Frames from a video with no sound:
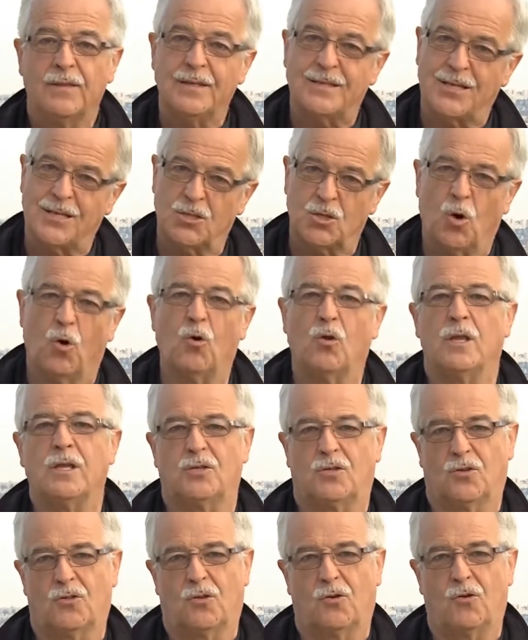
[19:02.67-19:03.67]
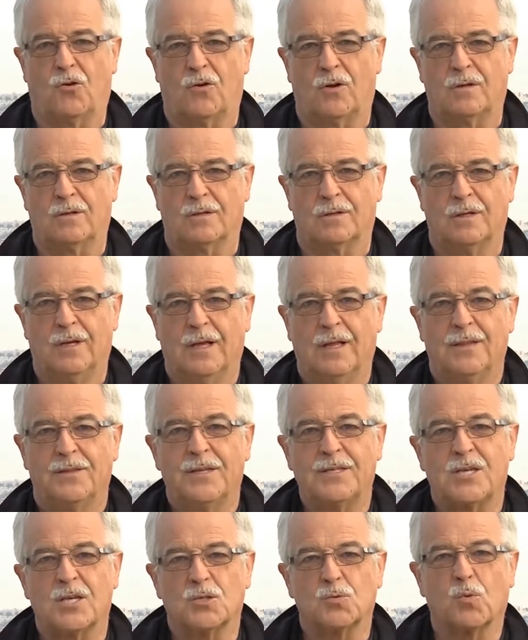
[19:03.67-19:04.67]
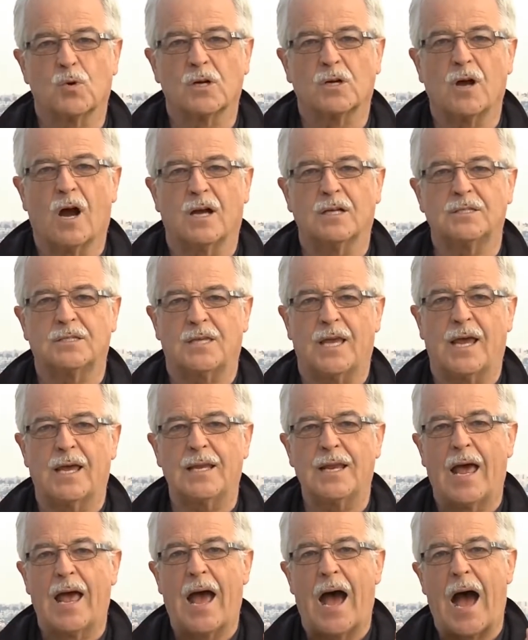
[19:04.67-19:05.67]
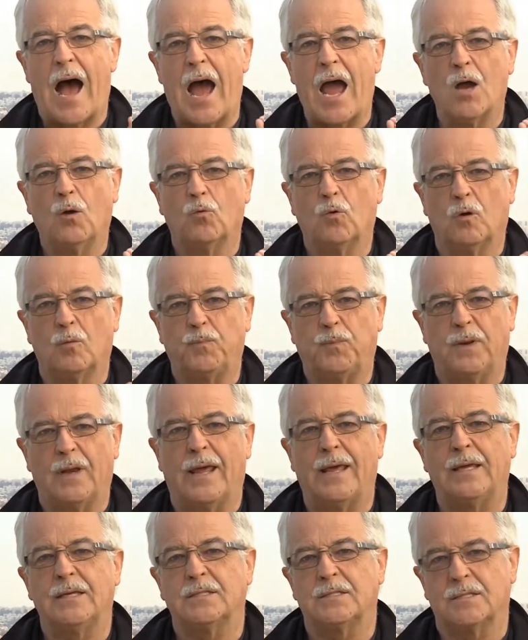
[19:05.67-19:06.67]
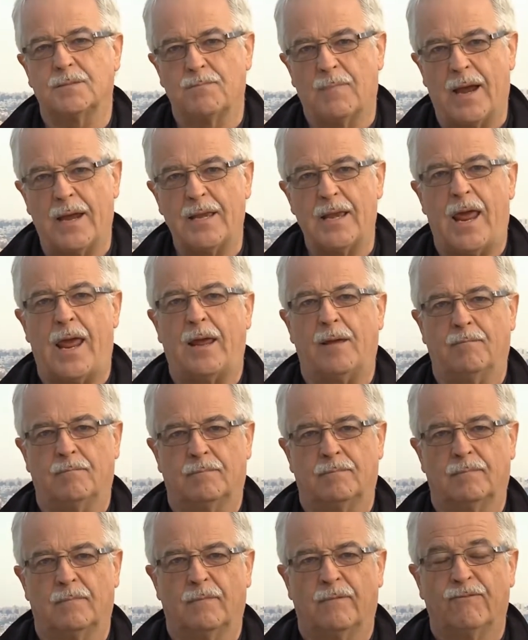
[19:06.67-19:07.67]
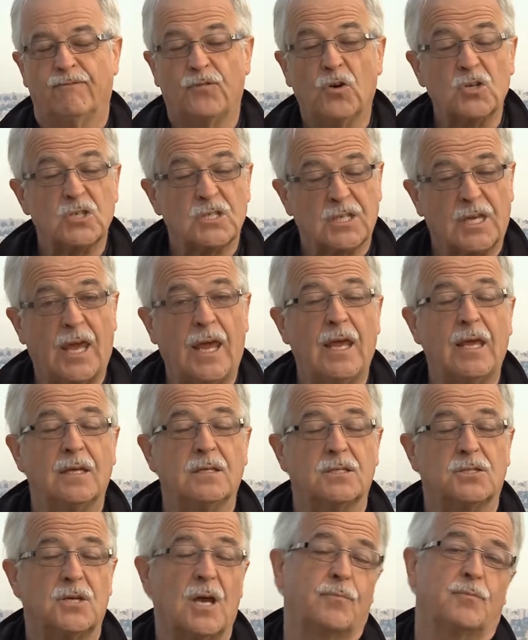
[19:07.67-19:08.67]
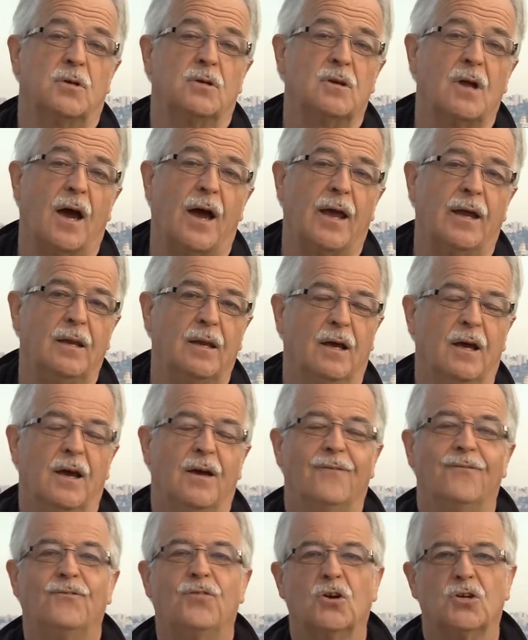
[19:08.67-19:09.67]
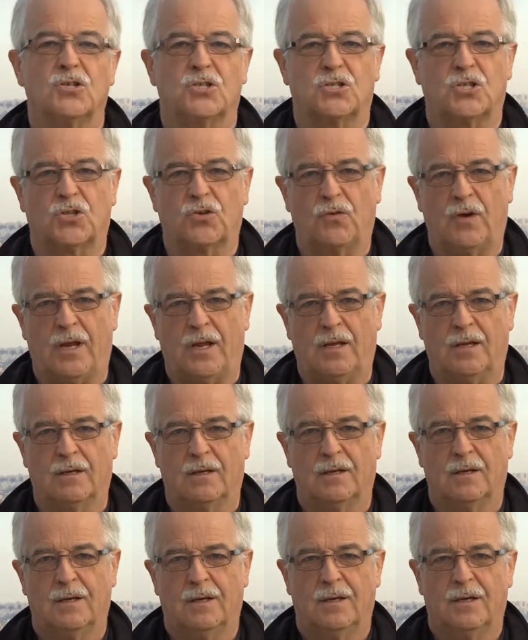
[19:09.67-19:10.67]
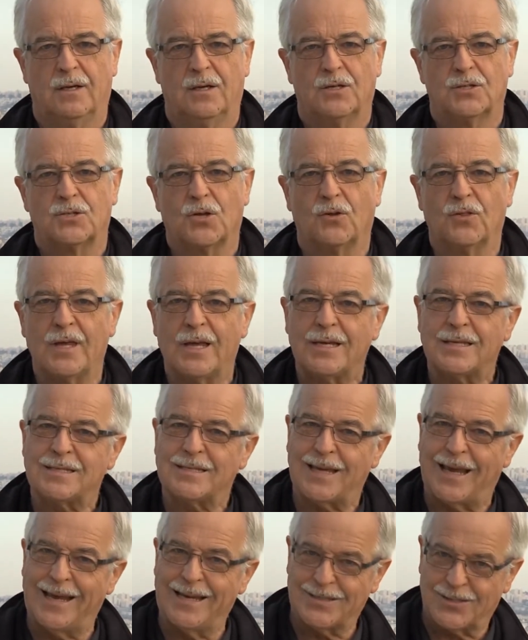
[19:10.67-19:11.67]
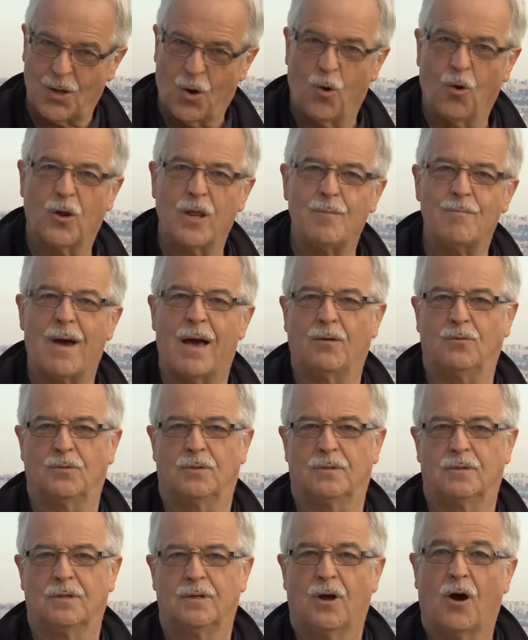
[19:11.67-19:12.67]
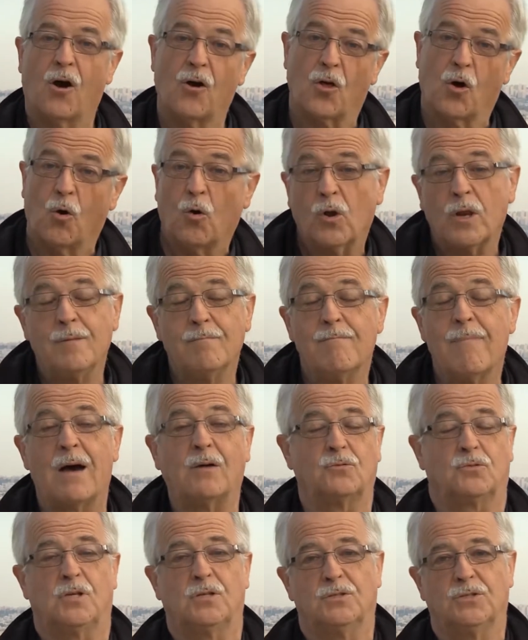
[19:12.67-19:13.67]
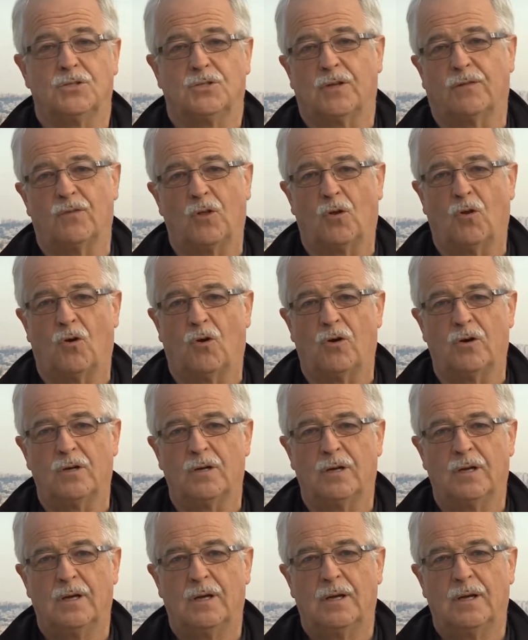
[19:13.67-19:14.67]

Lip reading: This is holy to the Lord. This is where God said, I will place my name. 1 Kings chapter 9, verse 3. So this is the holy mount, or the holy mountains of the Lord.